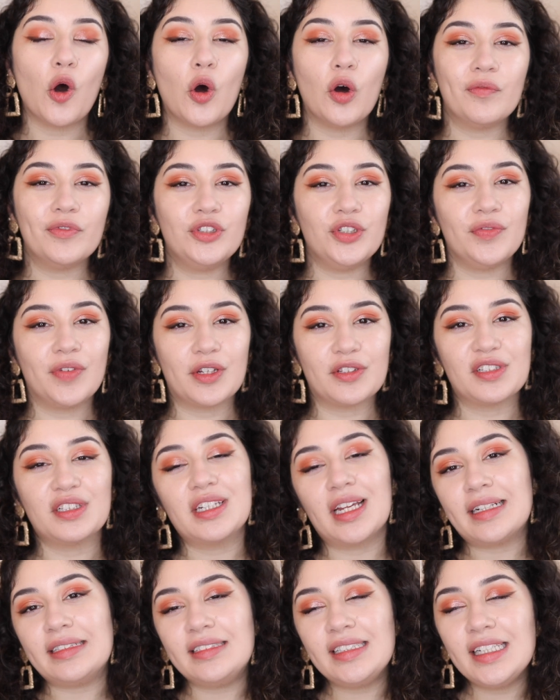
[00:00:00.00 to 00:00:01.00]
of
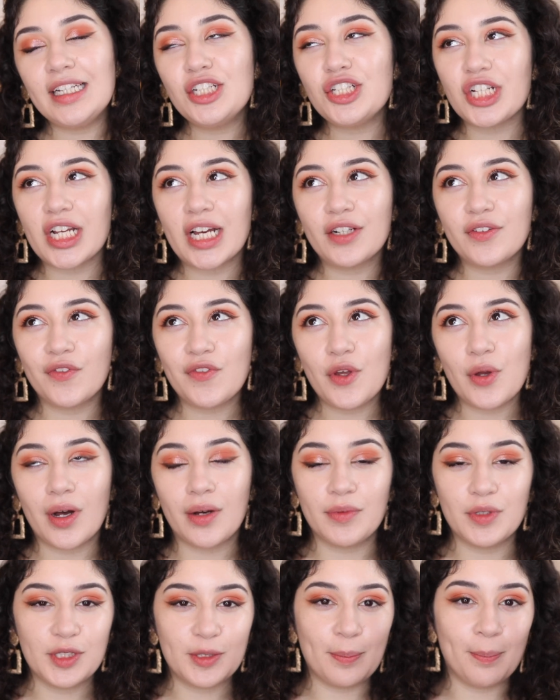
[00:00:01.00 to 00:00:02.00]
2019. She had a few
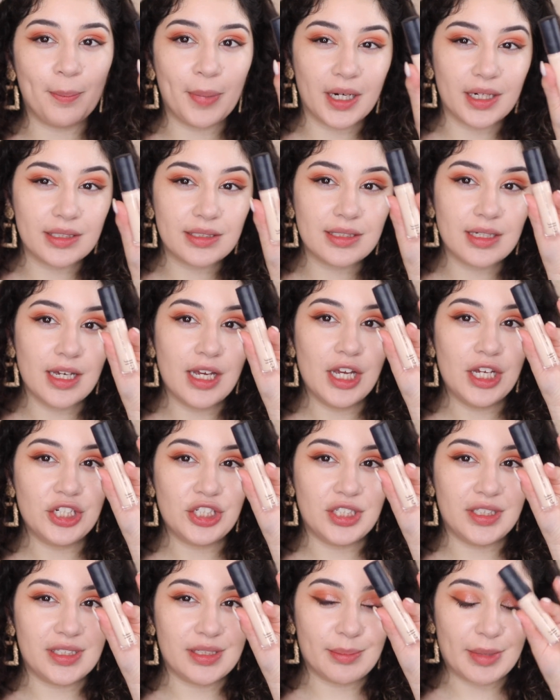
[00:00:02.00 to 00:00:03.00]
others, but
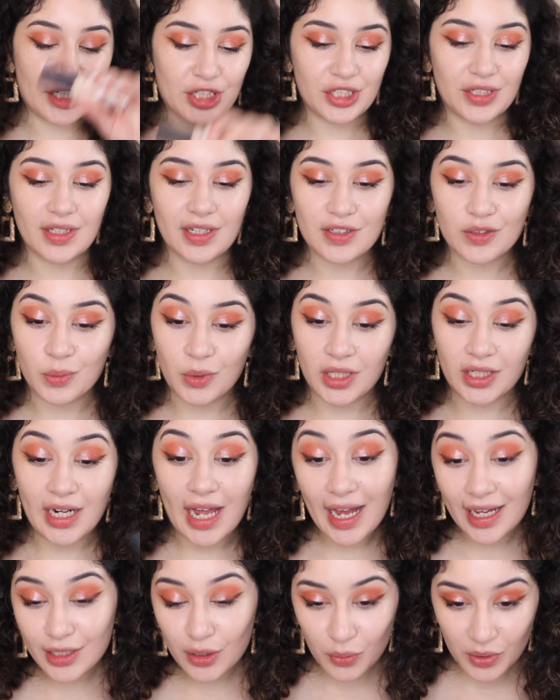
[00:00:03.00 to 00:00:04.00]
she did mention this one
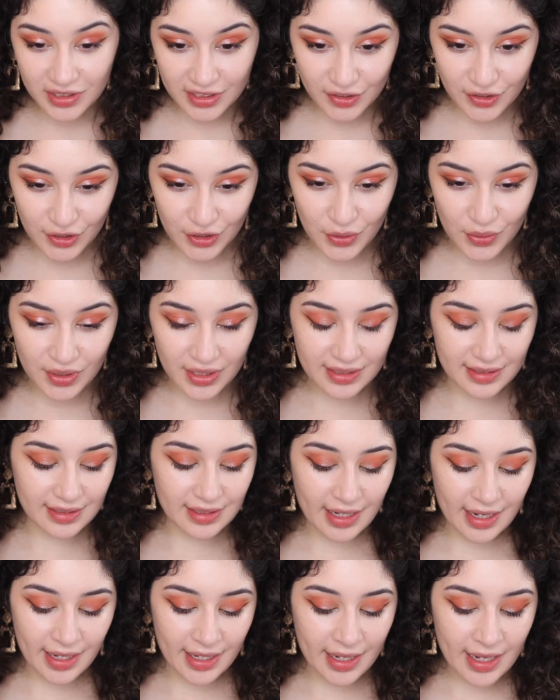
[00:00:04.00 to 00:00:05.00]
and I wanted to use it
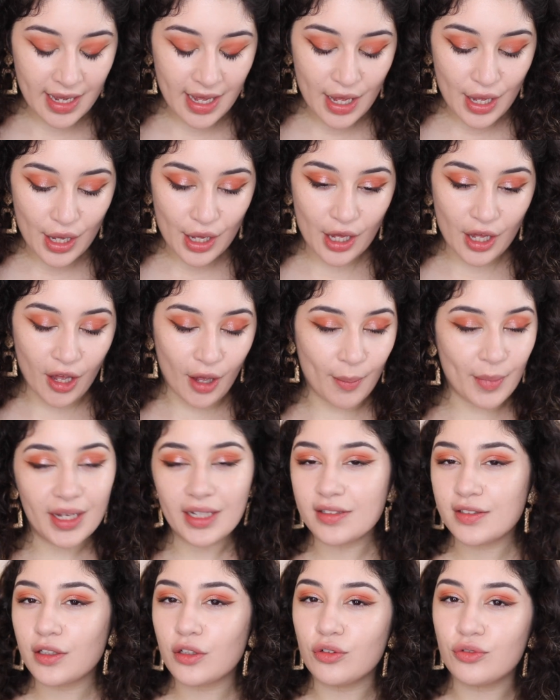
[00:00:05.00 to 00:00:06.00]
today.
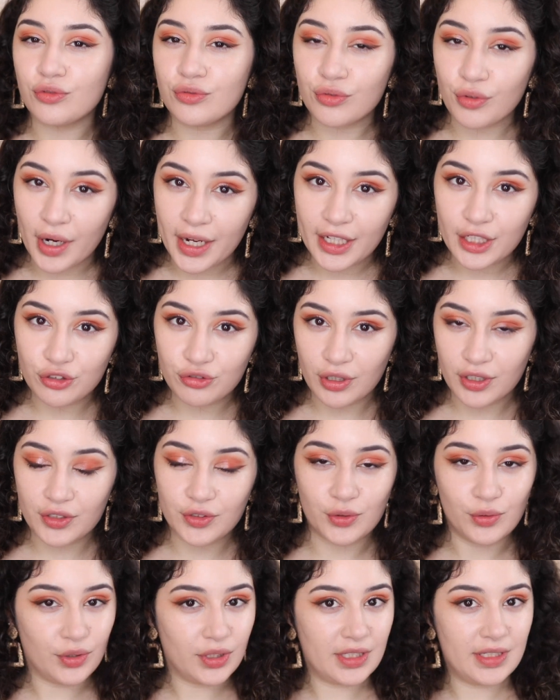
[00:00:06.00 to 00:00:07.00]
It's a great
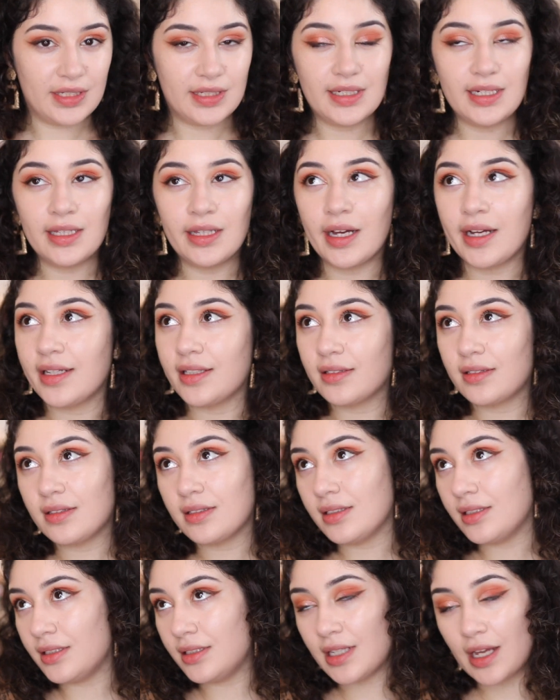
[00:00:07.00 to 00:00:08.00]
drugstore concealer. It's
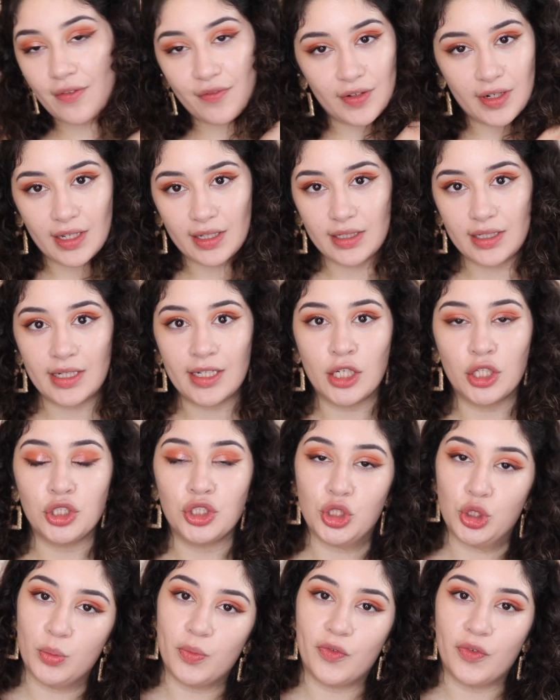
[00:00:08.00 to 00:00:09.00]
definitely a
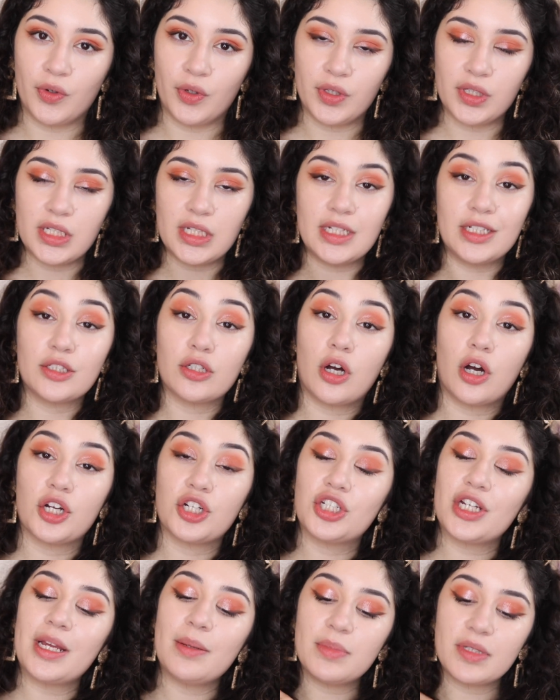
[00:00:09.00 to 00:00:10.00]
dupe for the Tarte
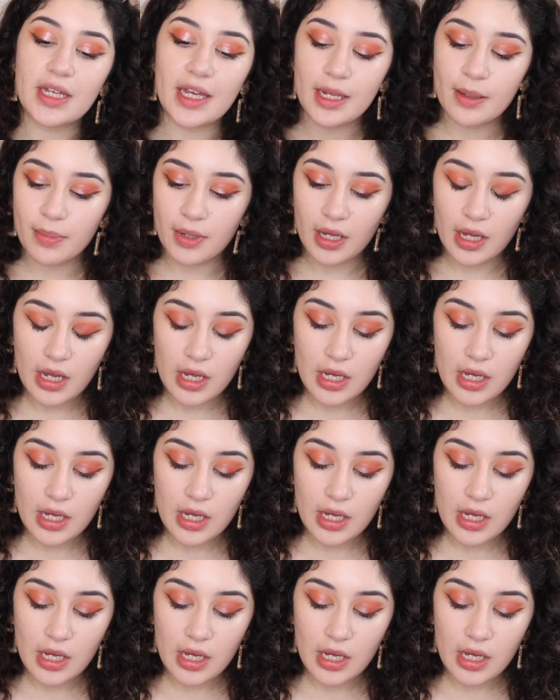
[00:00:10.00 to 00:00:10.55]
Shape Tape.